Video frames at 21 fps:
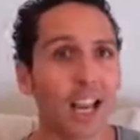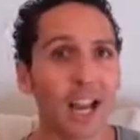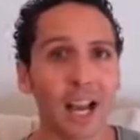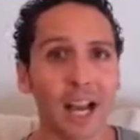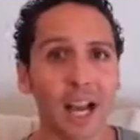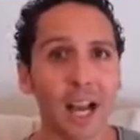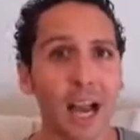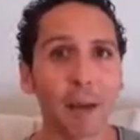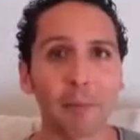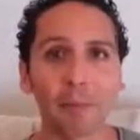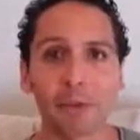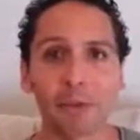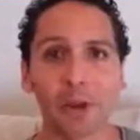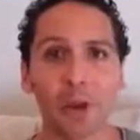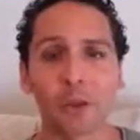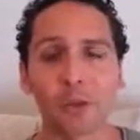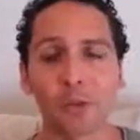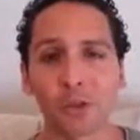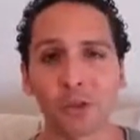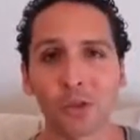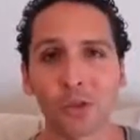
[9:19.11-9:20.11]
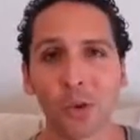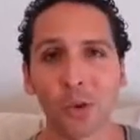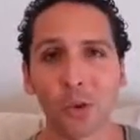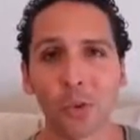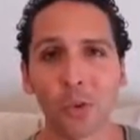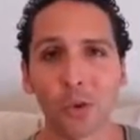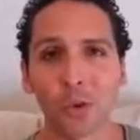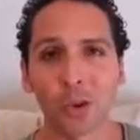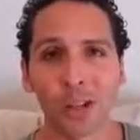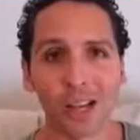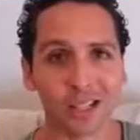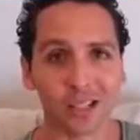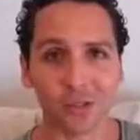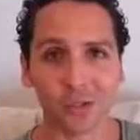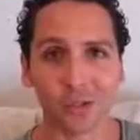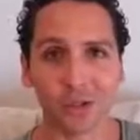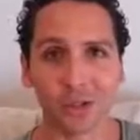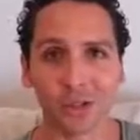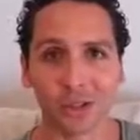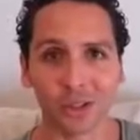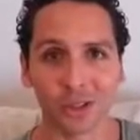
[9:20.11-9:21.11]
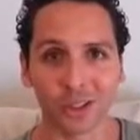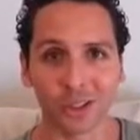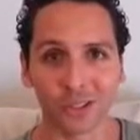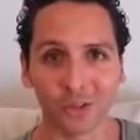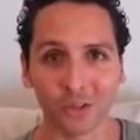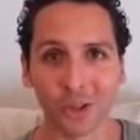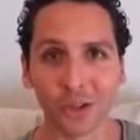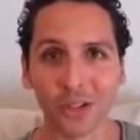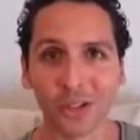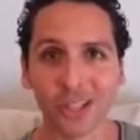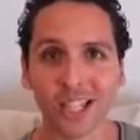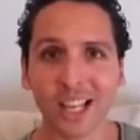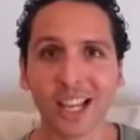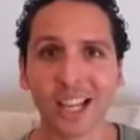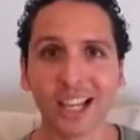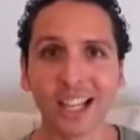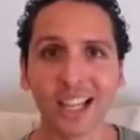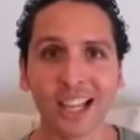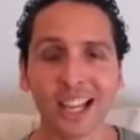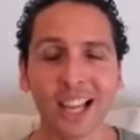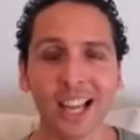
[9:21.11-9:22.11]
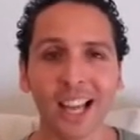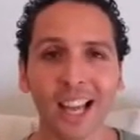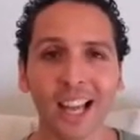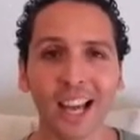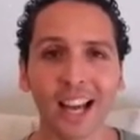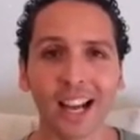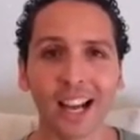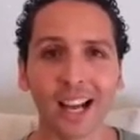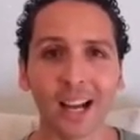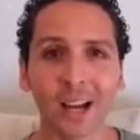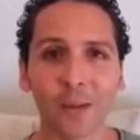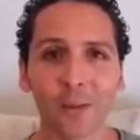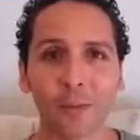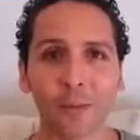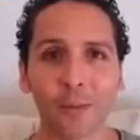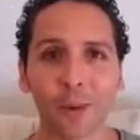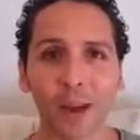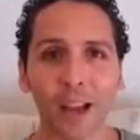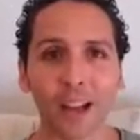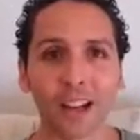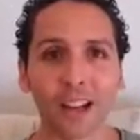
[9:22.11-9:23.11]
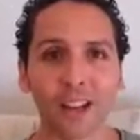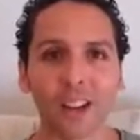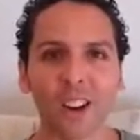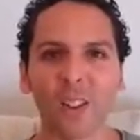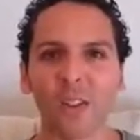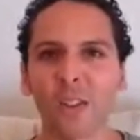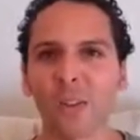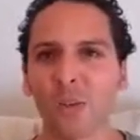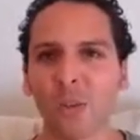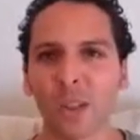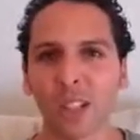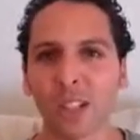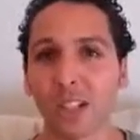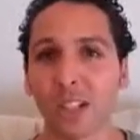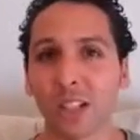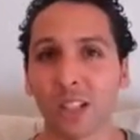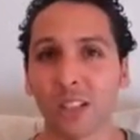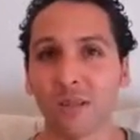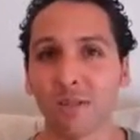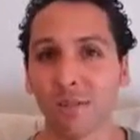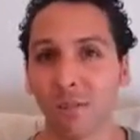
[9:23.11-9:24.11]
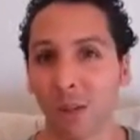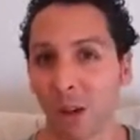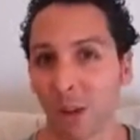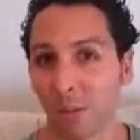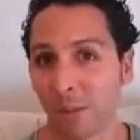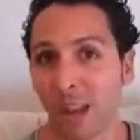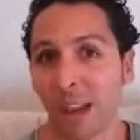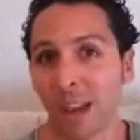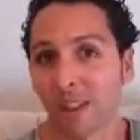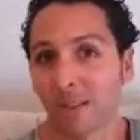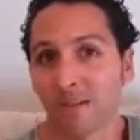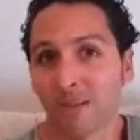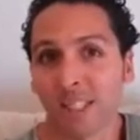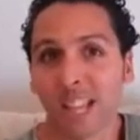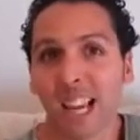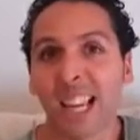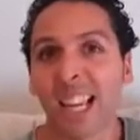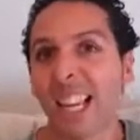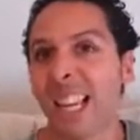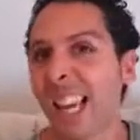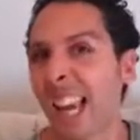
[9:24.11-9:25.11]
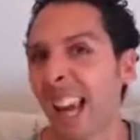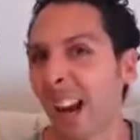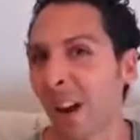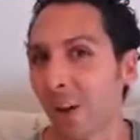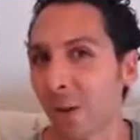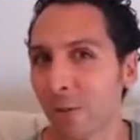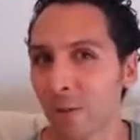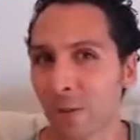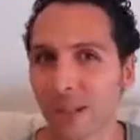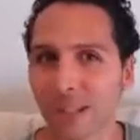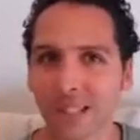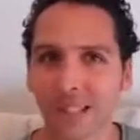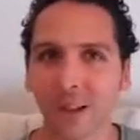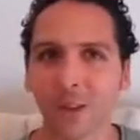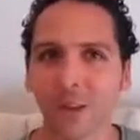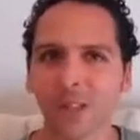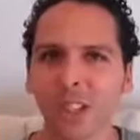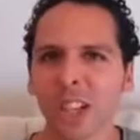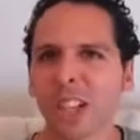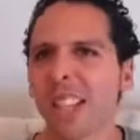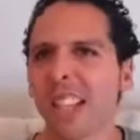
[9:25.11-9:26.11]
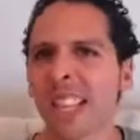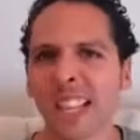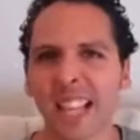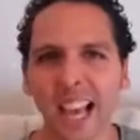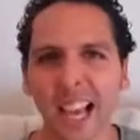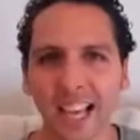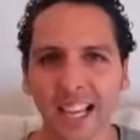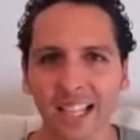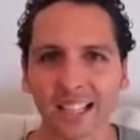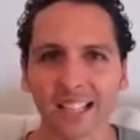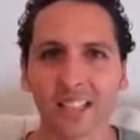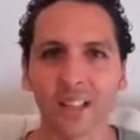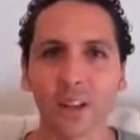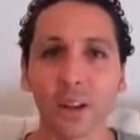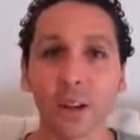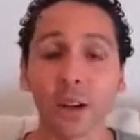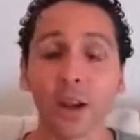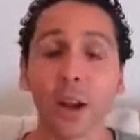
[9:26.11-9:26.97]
Appetite was normal as it was on the first day, and I was really just, taking care of myself just in case,